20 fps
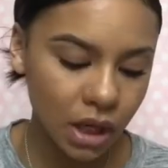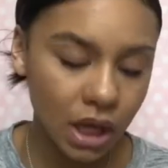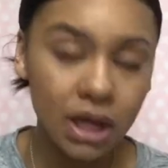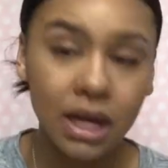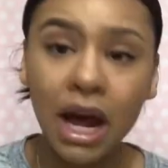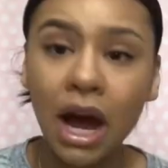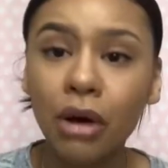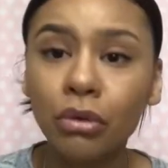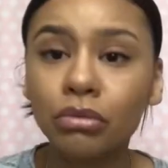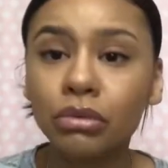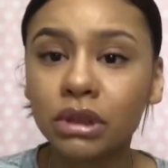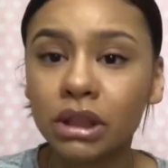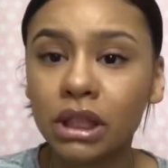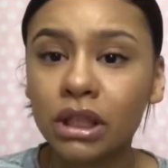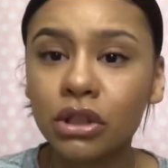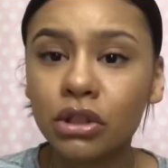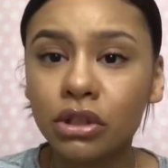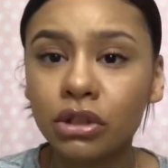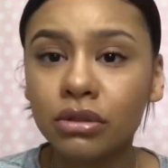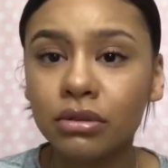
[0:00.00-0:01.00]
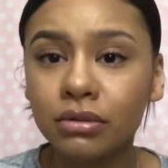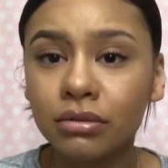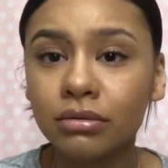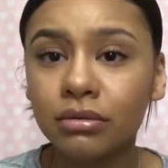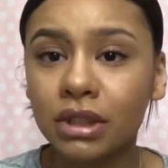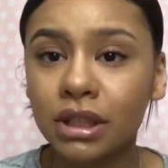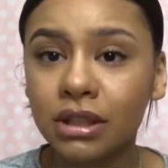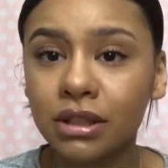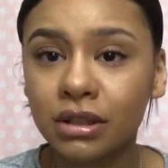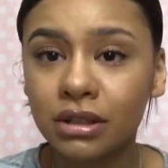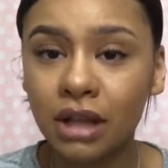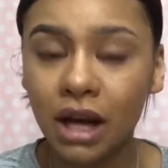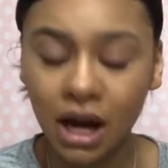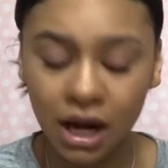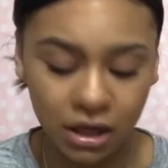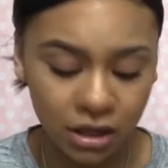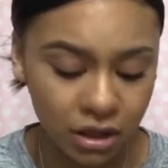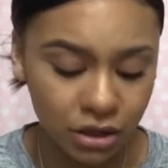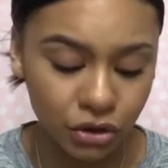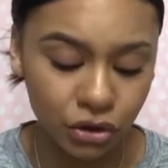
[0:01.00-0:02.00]
Now this
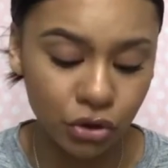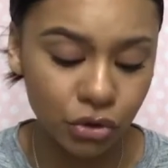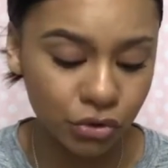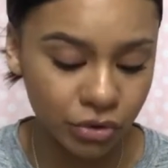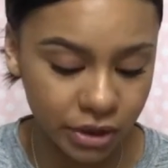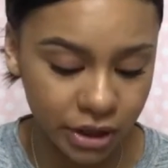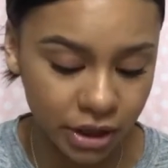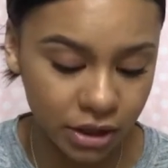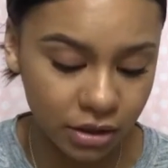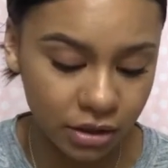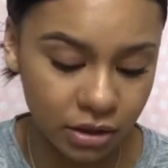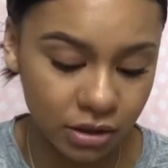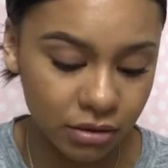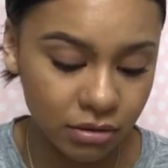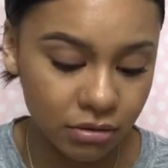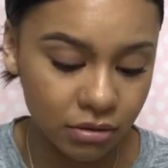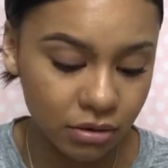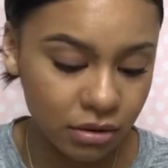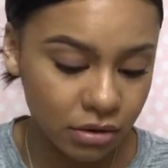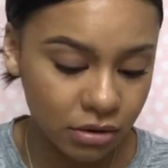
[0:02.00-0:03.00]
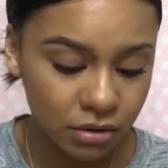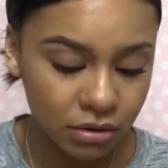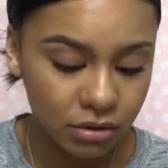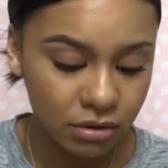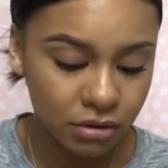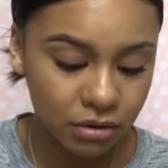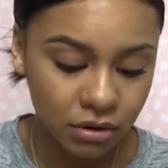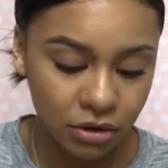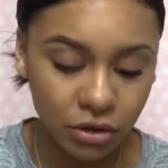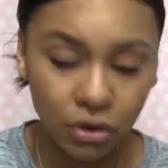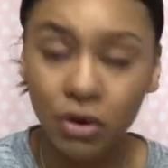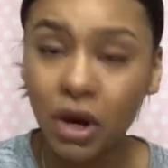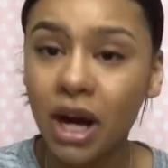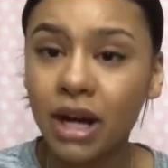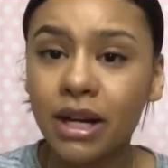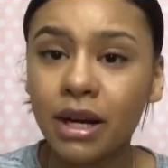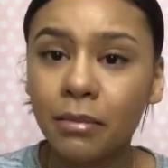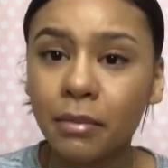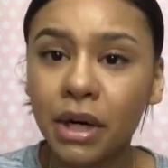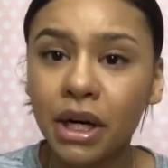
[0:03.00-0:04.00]
I done used it so
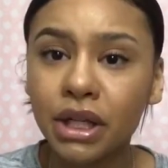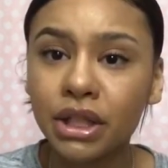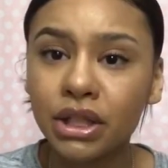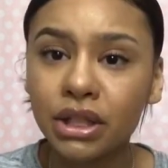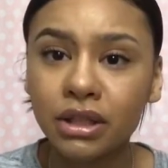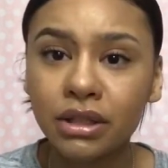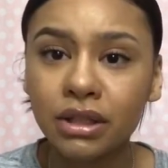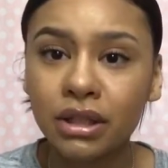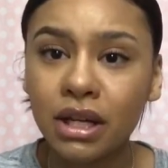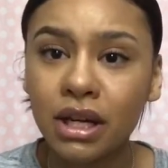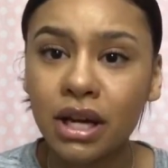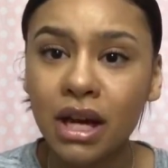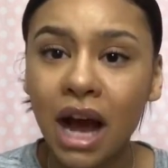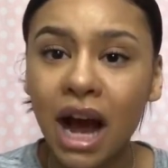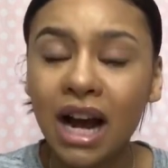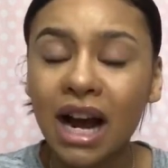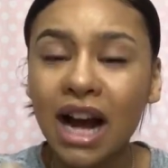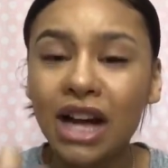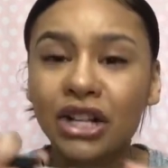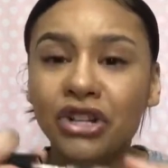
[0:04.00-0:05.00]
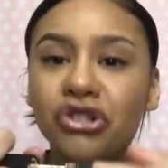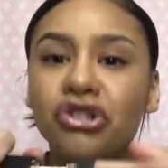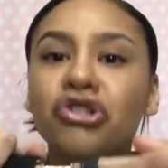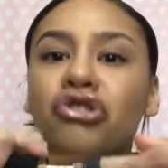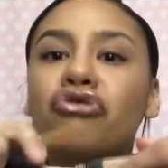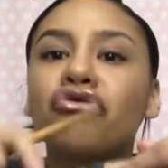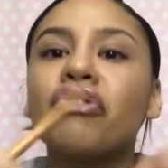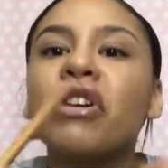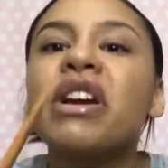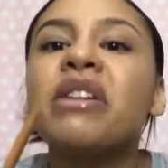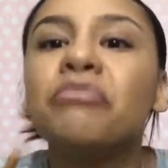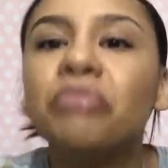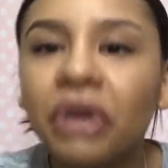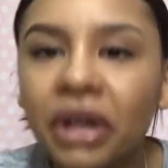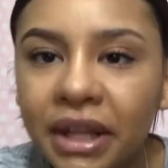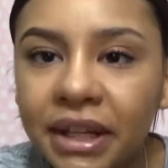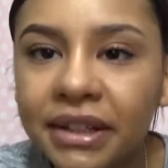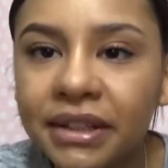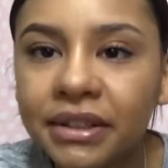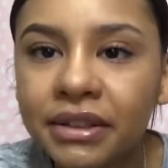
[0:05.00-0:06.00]
goddamn much. I gotta scrape
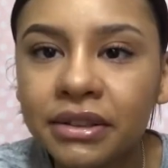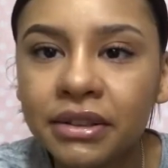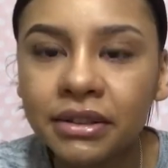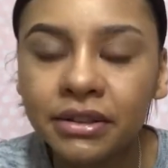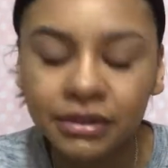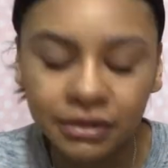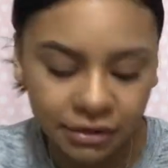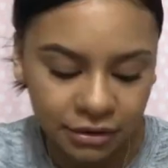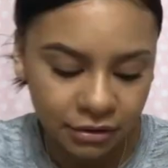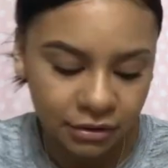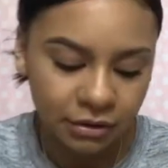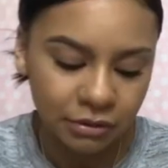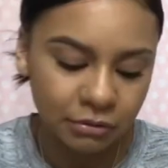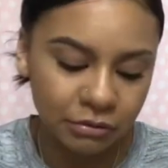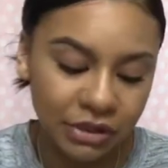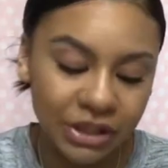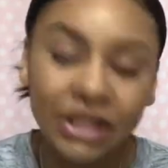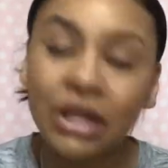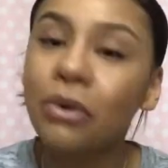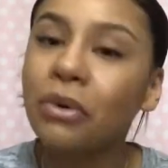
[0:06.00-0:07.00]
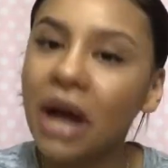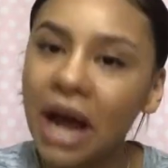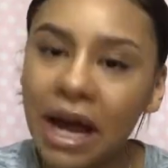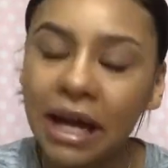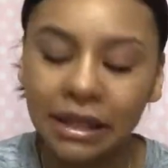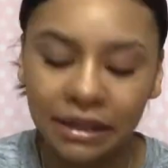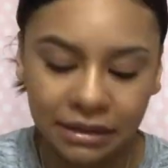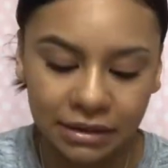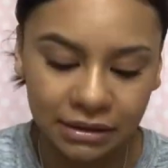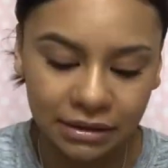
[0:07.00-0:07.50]
it. But it's okay.